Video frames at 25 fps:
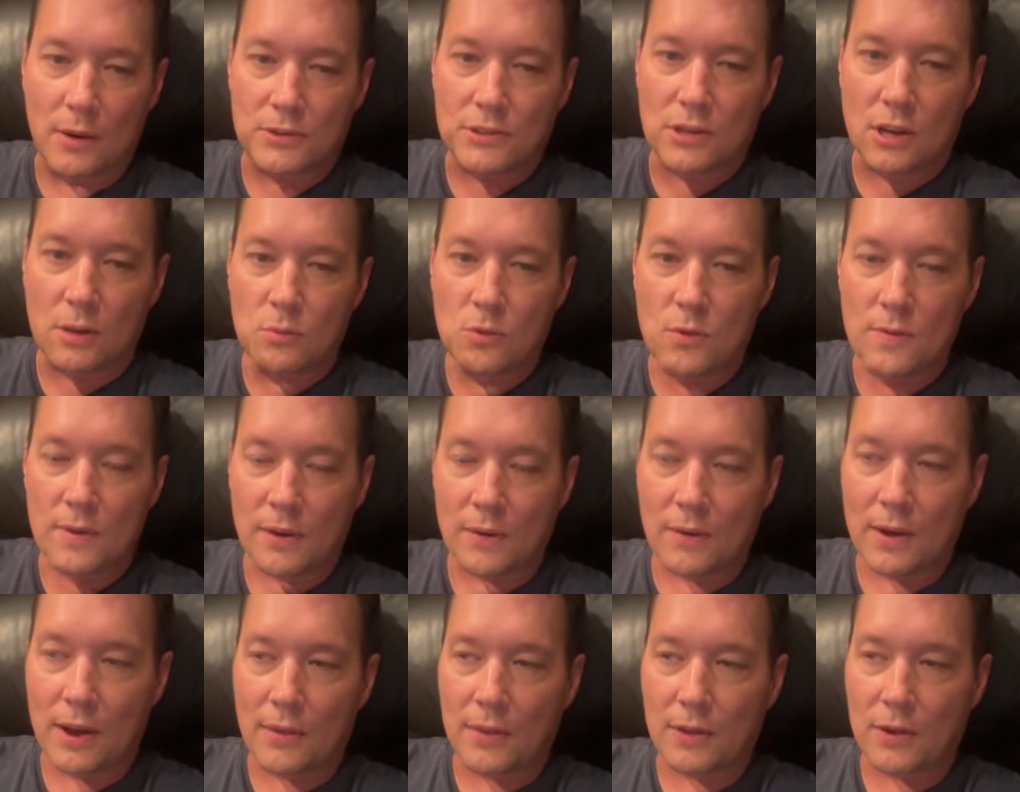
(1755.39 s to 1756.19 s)
It's all moving
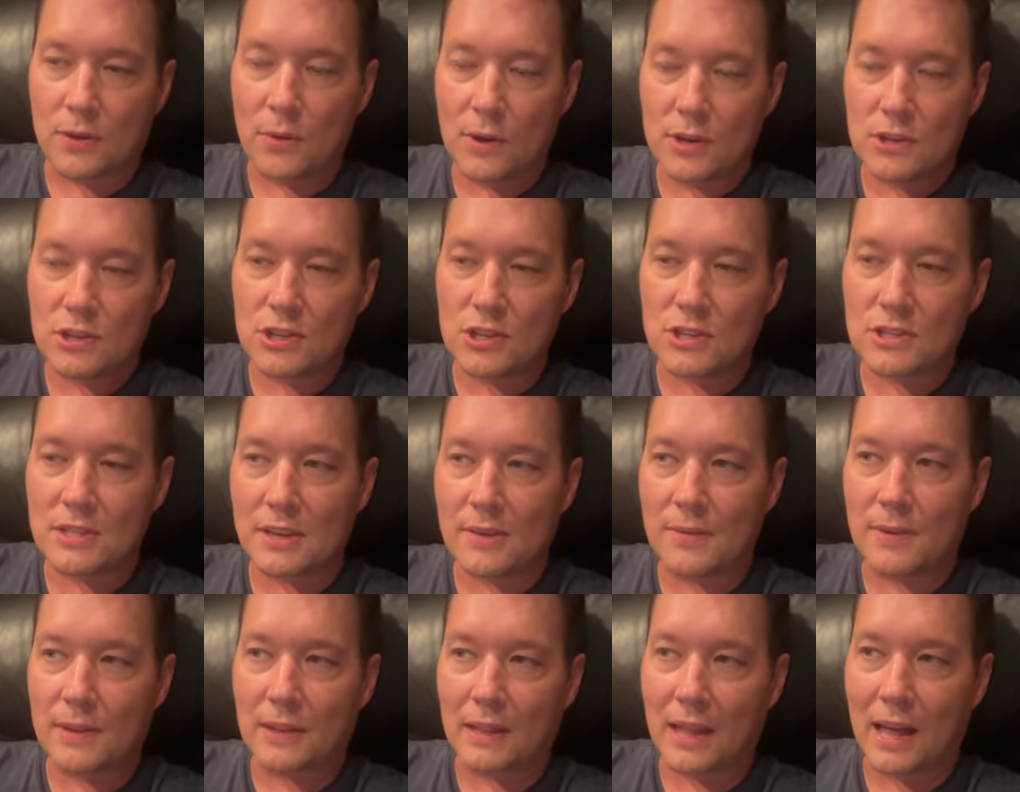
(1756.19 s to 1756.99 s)
around. The question is,
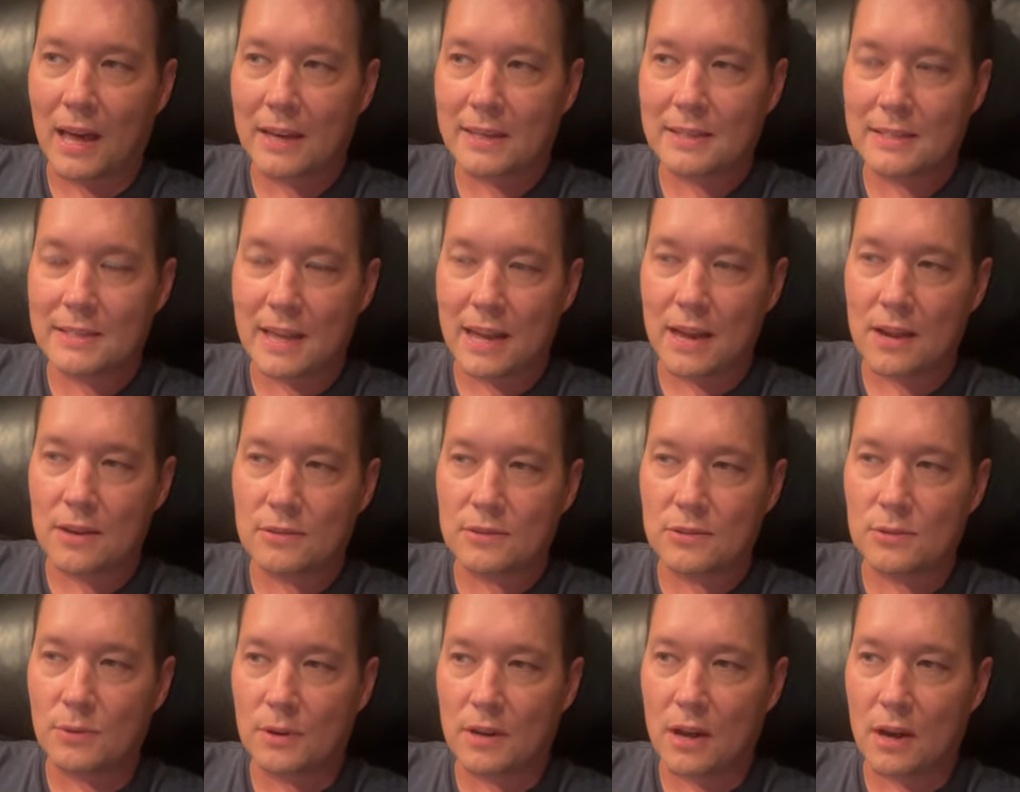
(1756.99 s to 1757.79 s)
if it locks
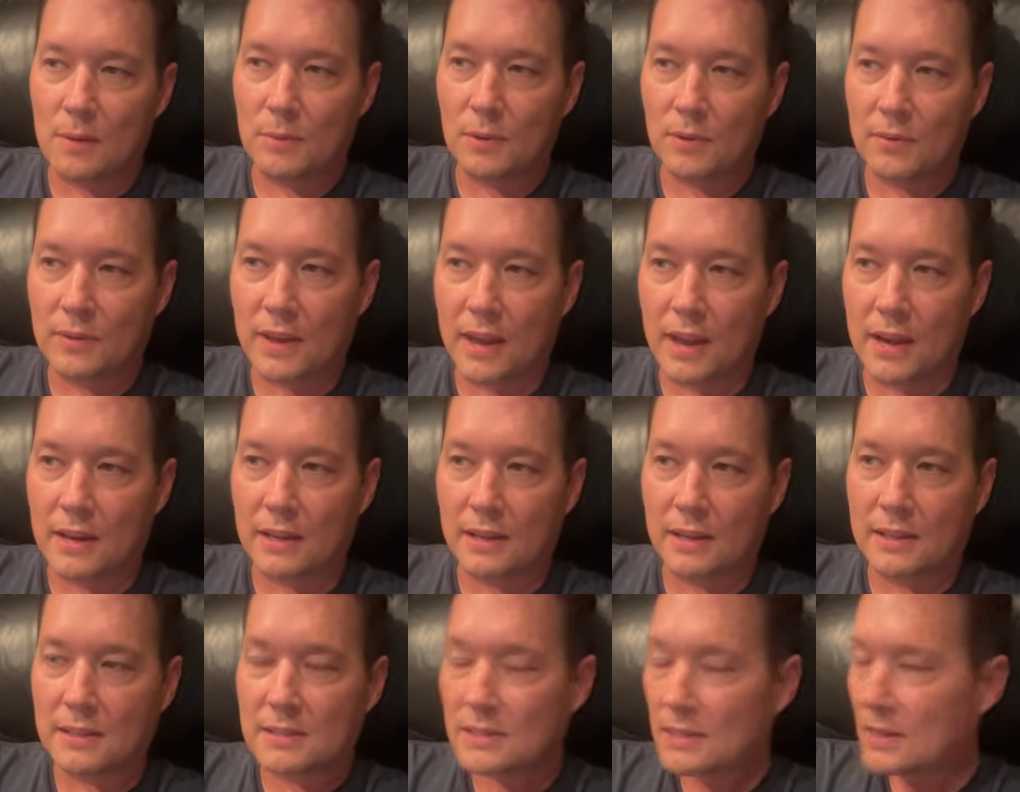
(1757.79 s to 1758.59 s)
down to a couple of
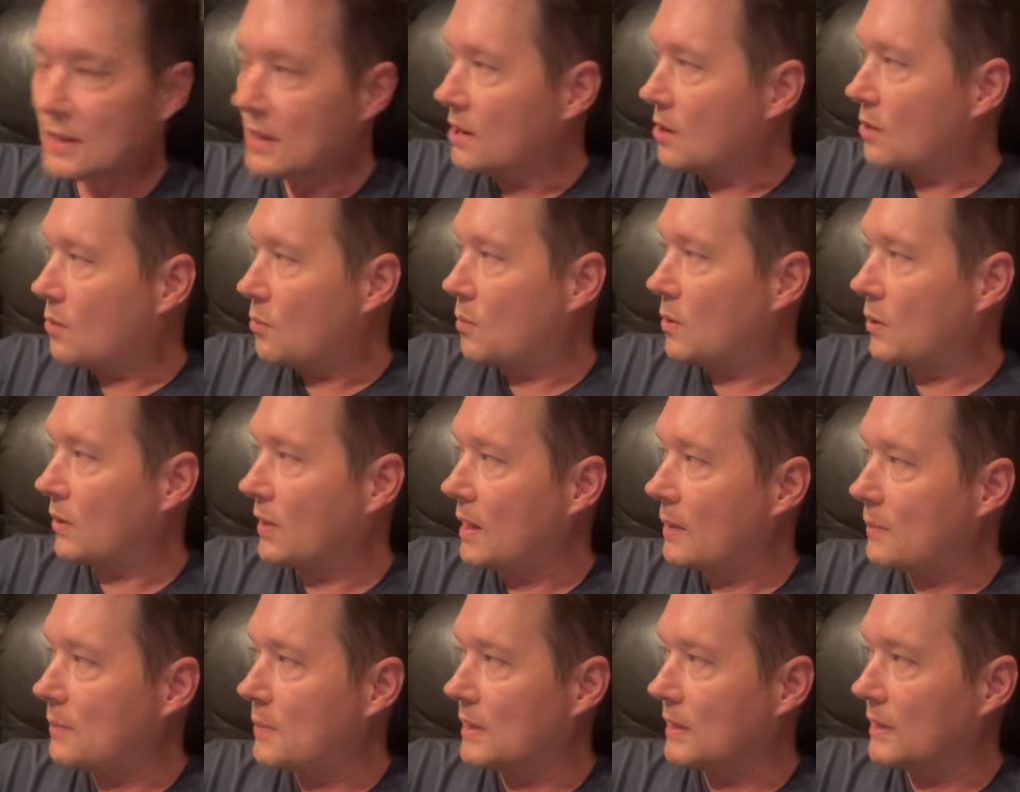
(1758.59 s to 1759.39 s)
candidates, will
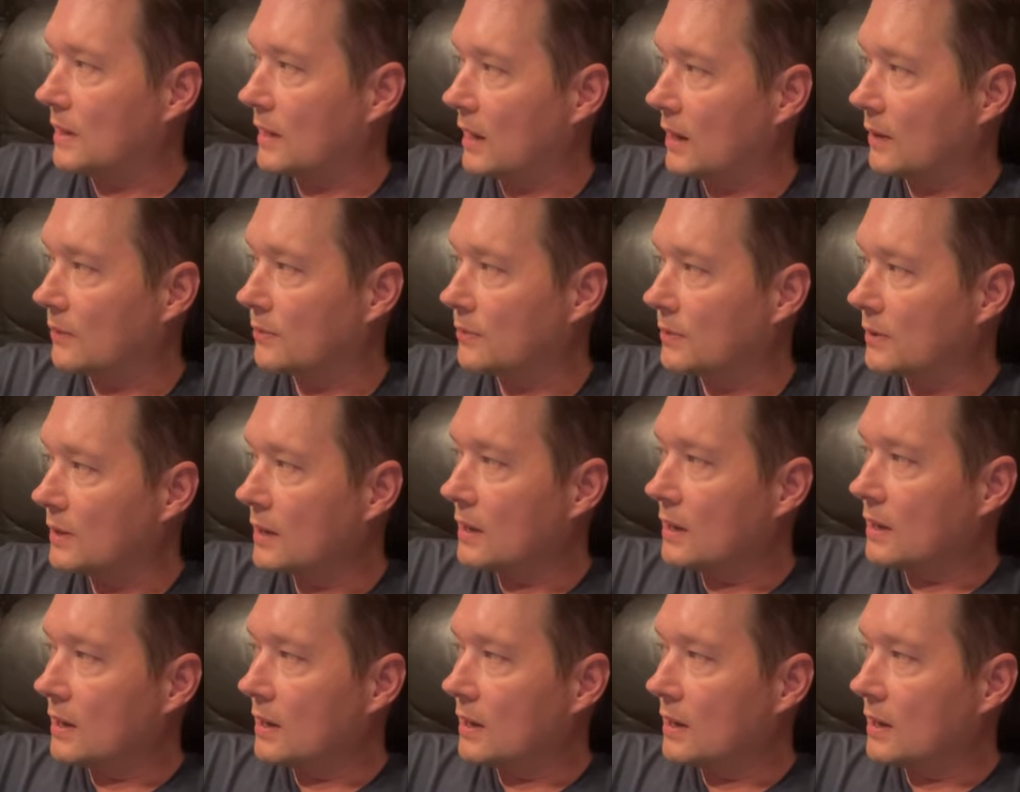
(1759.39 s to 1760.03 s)
that be enough?